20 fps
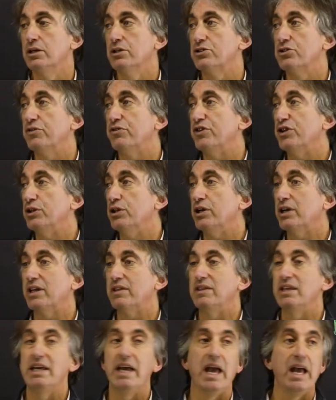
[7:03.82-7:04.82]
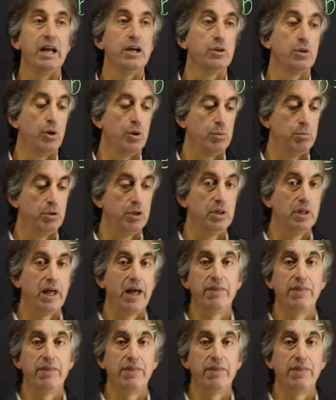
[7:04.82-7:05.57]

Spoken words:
So if you look at the A global